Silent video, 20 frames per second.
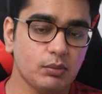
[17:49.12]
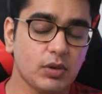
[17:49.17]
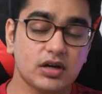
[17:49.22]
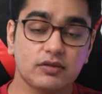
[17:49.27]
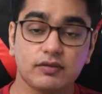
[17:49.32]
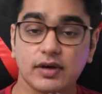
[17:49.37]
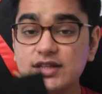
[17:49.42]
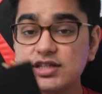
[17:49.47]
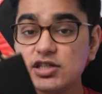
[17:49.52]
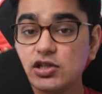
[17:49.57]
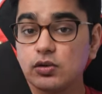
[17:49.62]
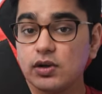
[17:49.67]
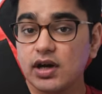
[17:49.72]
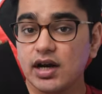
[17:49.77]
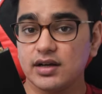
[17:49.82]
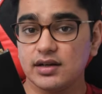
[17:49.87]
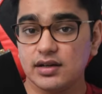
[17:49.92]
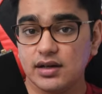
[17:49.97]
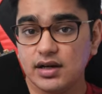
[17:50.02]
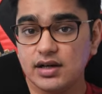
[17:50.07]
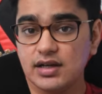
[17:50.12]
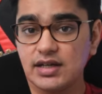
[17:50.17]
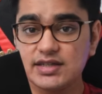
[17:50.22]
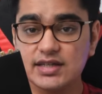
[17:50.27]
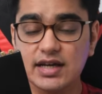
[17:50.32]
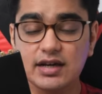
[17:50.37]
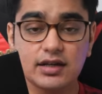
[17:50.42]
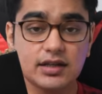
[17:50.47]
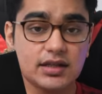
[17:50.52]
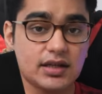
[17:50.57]
but once you get a
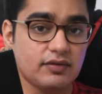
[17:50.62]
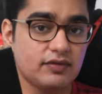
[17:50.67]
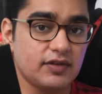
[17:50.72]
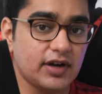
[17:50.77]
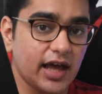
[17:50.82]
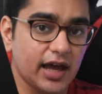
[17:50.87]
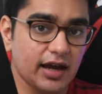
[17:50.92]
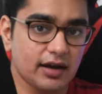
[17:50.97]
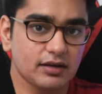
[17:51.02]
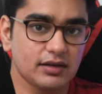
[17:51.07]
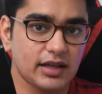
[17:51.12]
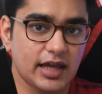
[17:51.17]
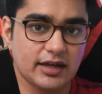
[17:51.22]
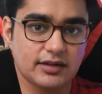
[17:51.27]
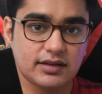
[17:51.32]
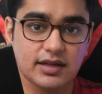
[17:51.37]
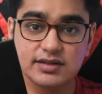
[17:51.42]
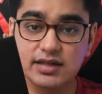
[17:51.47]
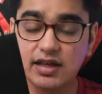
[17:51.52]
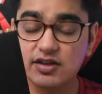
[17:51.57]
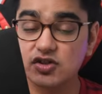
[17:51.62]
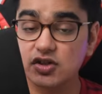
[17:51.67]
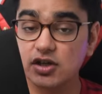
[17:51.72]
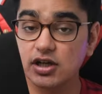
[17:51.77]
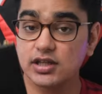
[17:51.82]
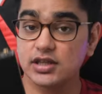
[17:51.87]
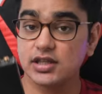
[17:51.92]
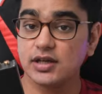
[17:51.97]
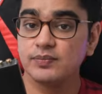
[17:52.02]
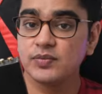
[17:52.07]
decent enough DAC like the
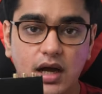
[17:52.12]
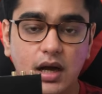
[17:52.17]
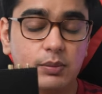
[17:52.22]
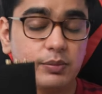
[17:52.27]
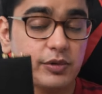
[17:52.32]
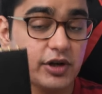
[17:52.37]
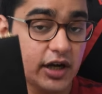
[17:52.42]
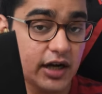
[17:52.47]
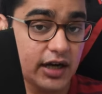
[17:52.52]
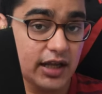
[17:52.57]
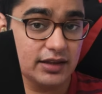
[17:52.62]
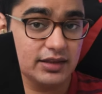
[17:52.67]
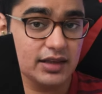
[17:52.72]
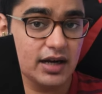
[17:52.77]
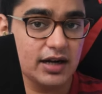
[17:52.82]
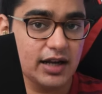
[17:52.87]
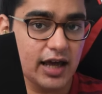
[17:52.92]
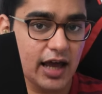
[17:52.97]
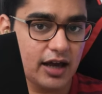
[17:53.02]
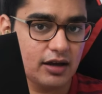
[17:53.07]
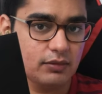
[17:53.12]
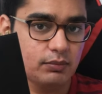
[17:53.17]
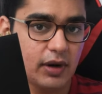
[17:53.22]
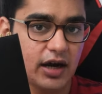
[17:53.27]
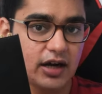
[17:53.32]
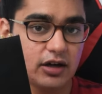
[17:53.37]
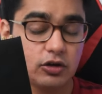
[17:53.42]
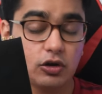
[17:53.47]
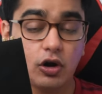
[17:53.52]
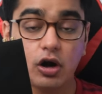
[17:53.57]
Sanskrit, upgrading the DAC
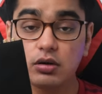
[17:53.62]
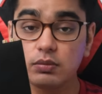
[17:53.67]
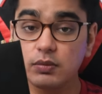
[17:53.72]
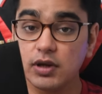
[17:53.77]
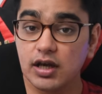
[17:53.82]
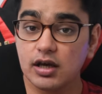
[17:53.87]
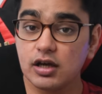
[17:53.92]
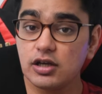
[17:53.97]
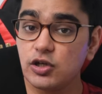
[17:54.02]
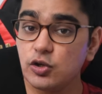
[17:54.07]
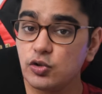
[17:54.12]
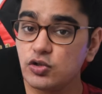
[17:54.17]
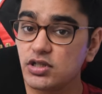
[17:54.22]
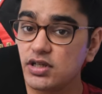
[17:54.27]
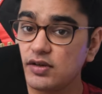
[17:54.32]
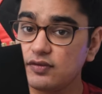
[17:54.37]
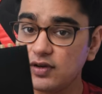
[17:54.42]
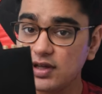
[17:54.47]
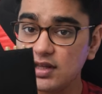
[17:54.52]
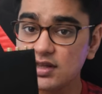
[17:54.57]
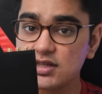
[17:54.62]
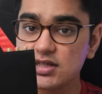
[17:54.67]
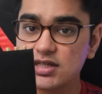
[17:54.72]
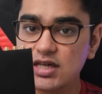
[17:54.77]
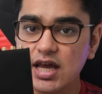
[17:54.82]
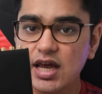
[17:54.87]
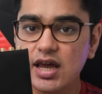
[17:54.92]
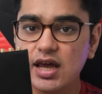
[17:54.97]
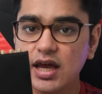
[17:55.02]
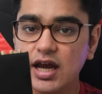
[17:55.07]
might not make a huge difference
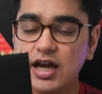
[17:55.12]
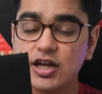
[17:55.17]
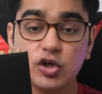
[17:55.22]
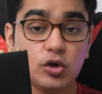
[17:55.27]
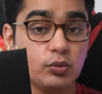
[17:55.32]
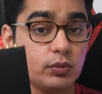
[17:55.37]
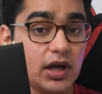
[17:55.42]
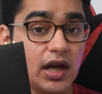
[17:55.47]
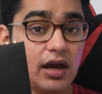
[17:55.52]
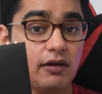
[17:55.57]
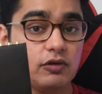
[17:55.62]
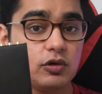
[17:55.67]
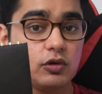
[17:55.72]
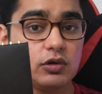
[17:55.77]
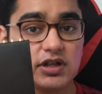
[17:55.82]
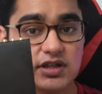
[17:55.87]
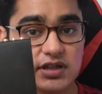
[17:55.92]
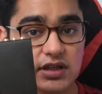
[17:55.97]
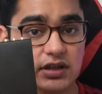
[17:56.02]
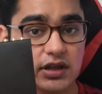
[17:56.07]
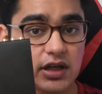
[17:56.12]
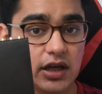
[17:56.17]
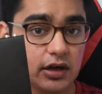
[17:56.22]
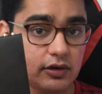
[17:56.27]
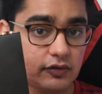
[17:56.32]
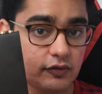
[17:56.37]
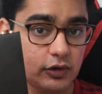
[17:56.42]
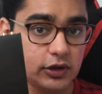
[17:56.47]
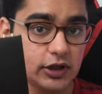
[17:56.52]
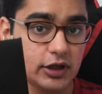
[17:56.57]
and you may have to listen
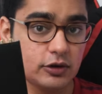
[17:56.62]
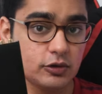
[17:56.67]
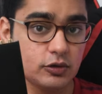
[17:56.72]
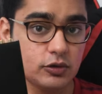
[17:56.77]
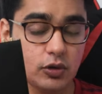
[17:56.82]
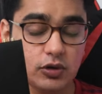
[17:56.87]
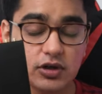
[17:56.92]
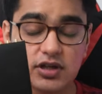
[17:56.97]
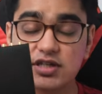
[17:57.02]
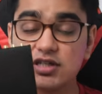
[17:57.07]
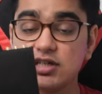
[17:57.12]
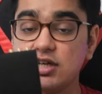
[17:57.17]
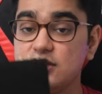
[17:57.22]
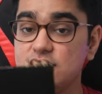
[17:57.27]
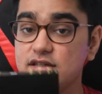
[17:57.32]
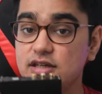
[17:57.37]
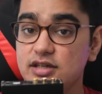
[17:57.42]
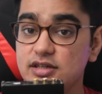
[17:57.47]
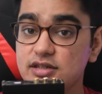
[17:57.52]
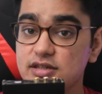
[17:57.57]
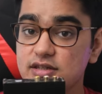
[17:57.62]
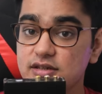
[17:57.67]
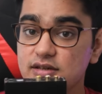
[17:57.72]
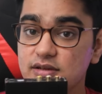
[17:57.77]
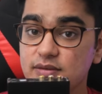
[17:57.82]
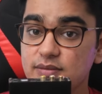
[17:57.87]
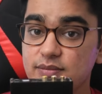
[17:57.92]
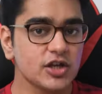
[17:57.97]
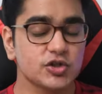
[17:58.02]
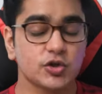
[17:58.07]
carefully to notice changes.
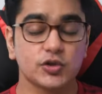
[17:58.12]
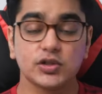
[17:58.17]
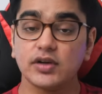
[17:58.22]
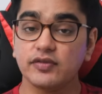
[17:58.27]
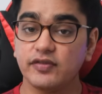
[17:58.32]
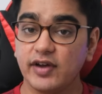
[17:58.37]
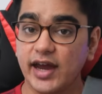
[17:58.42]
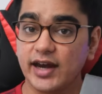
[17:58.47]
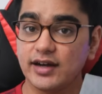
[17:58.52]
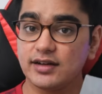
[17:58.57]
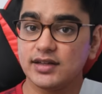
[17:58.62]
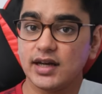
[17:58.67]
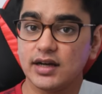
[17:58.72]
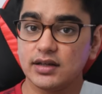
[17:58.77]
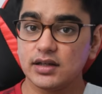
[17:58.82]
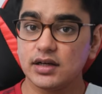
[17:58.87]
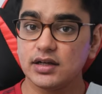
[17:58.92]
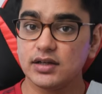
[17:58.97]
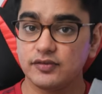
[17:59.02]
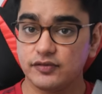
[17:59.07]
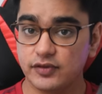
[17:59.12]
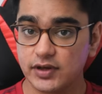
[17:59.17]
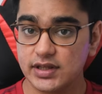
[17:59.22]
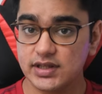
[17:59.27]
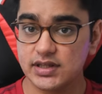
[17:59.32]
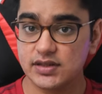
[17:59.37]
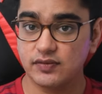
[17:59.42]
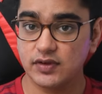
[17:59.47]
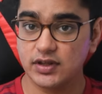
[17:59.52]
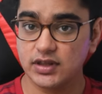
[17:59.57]
So the fact that the
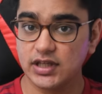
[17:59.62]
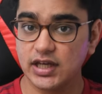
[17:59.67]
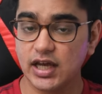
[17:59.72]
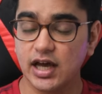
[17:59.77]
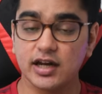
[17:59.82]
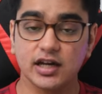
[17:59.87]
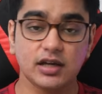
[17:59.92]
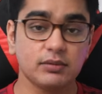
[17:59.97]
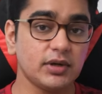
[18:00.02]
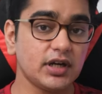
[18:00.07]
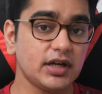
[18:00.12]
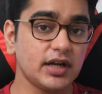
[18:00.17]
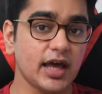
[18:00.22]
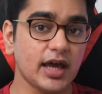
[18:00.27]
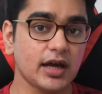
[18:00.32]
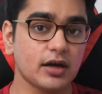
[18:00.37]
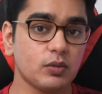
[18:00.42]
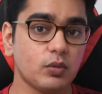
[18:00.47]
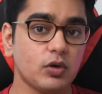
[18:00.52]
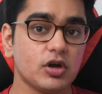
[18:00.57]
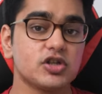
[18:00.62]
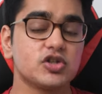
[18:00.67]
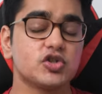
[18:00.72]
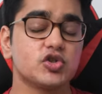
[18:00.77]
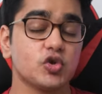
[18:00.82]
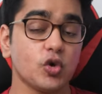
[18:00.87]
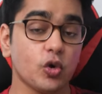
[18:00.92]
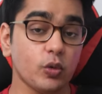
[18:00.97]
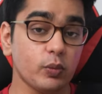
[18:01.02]
difference with the RME DAC was so